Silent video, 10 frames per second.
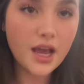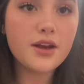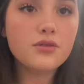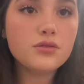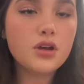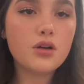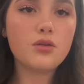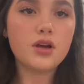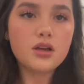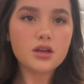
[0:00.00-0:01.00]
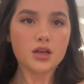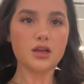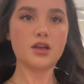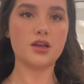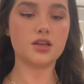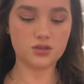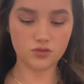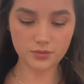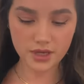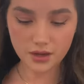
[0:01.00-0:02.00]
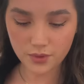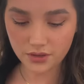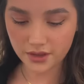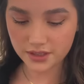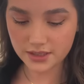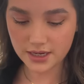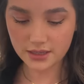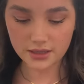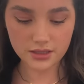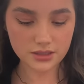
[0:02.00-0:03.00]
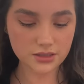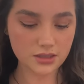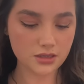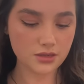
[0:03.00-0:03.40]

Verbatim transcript: I don't know, cause normally I wear this necklace